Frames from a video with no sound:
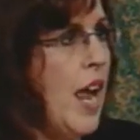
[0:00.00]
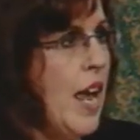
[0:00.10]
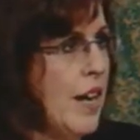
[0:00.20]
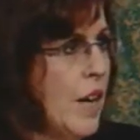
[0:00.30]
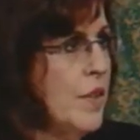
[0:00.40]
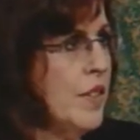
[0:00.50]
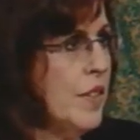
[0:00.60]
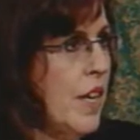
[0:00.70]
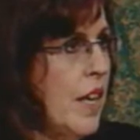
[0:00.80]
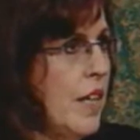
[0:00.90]
And I would
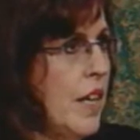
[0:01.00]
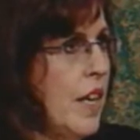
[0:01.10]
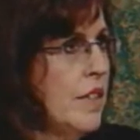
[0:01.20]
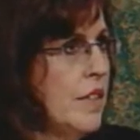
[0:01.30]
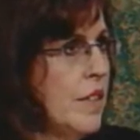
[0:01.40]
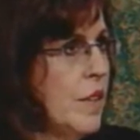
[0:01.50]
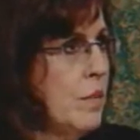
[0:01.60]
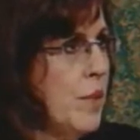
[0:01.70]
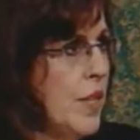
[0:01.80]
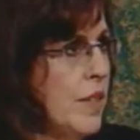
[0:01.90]
say, as the
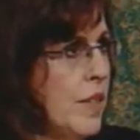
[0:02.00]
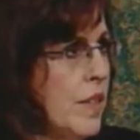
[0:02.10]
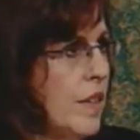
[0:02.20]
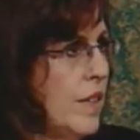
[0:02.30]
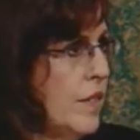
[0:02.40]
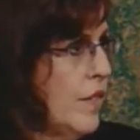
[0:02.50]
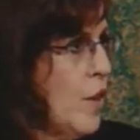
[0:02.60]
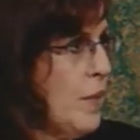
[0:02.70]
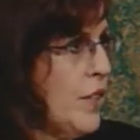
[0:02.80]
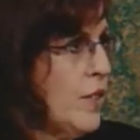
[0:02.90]
president of
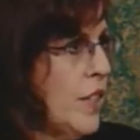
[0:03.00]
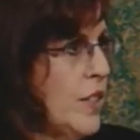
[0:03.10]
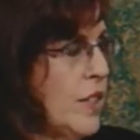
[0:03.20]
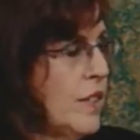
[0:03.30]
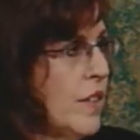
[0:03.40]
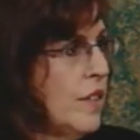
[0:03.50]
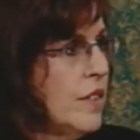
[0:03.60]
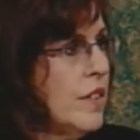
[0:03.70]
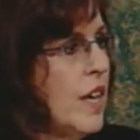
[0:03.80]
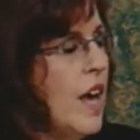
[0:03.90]
Environmental Strategy
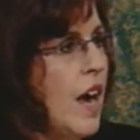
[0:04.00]
Consultants,